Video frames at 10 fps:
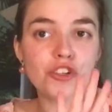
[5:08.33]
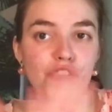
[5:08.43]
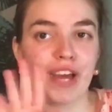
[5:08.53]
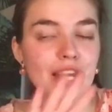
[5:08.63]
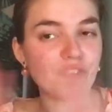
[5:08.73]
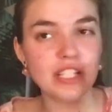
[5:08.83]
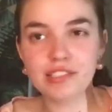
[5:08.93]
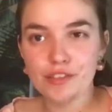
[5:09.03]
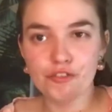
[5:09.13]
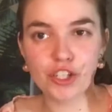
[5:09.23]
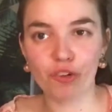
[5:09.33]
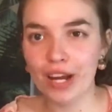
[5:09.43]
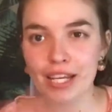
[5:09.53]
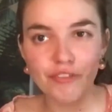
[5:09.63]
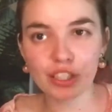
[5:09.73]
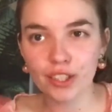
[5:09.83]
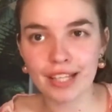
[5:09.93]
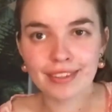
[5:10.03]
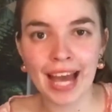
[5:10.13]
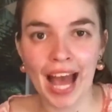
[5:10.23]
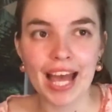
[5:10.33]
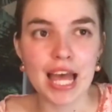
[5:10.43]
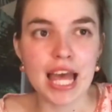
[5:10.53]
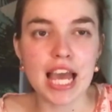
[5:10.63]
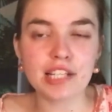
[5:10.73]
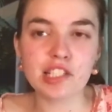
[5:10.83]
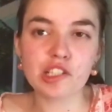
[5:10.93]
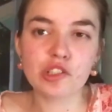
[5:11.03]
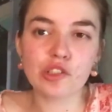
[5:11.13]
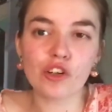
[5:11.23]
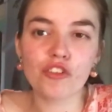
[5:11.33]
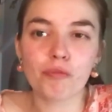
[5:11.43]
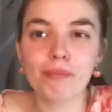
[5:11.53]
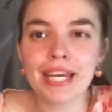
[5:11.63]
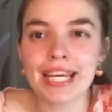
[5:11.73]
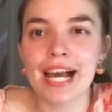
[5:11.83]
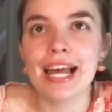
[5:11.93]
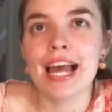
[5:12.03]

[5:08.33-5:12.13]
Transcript: anything different or anything like that. It's just sort of me.